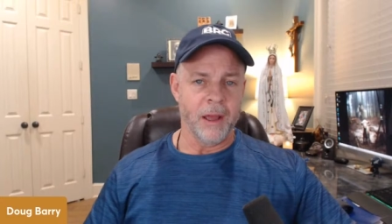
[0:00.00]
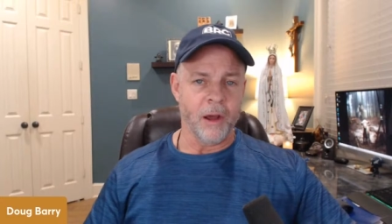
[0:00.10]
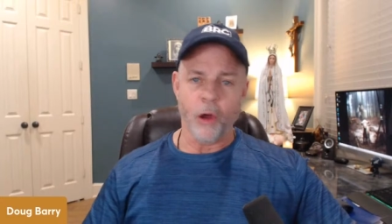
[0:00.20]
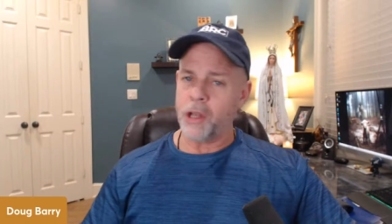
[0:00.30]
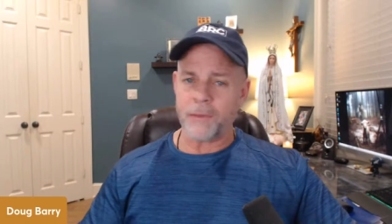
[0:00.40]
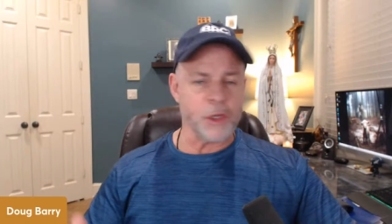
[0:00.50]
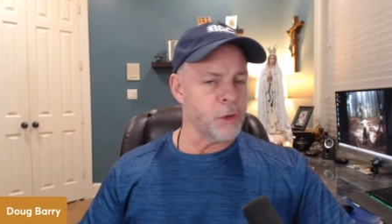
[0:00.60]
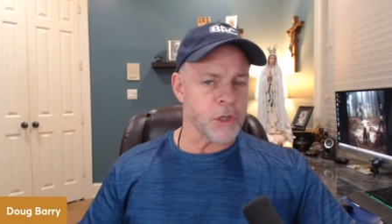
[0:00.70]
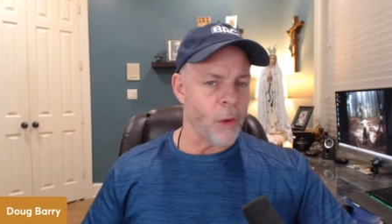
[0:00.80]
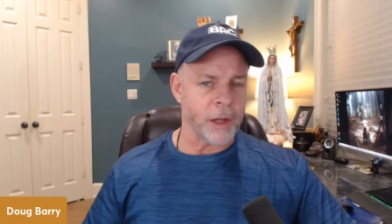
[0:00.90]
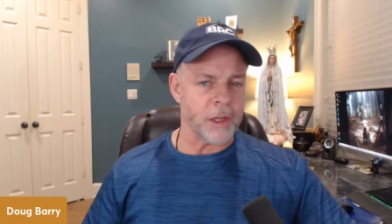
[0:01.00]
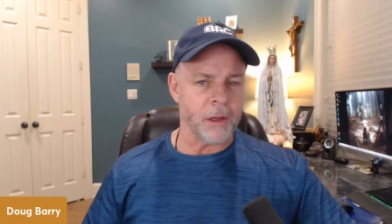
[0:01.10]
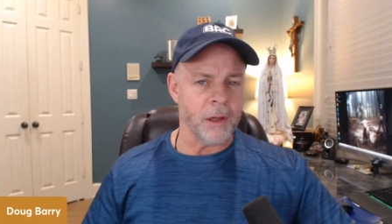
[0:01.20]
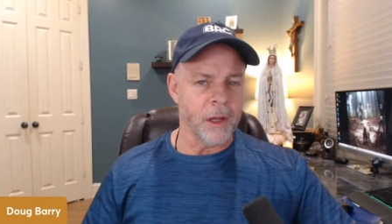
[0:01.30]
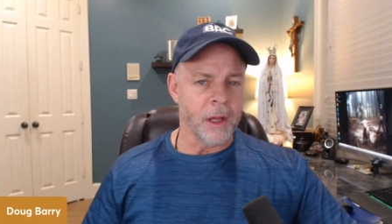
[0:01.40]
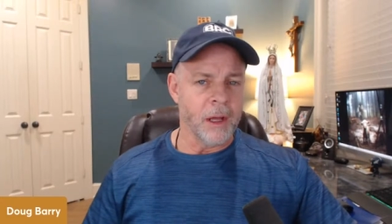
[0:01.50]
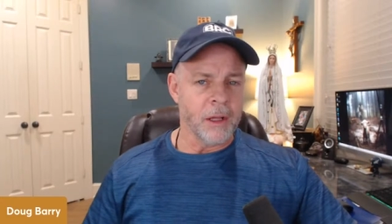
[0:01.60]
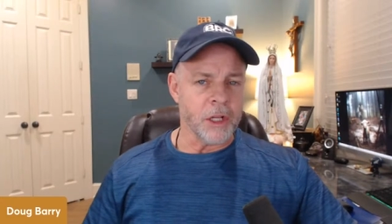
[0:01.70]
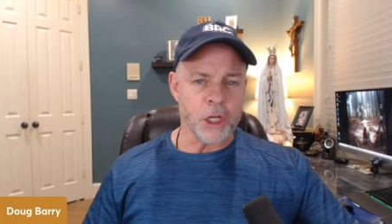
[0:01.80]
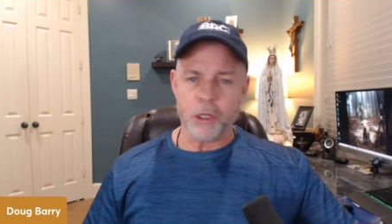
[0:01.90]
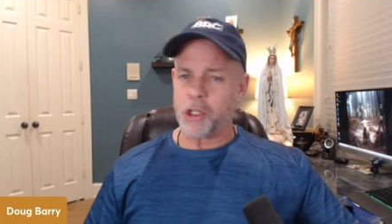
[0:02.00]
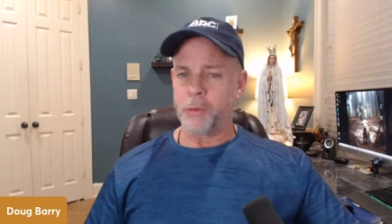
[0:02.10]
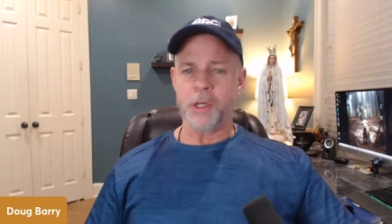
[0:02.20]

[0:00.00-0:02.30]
All you have to do is go out to the YouTube